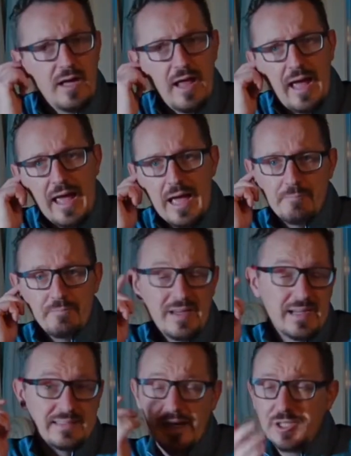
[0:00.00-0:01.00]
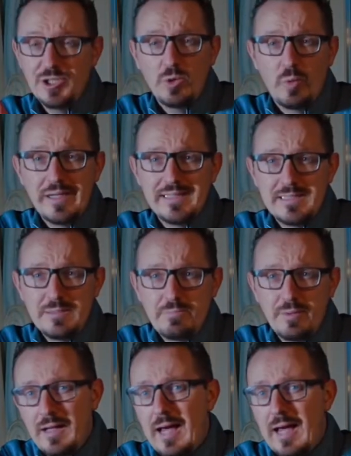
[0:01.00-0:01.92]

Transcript: It's actually quite simple,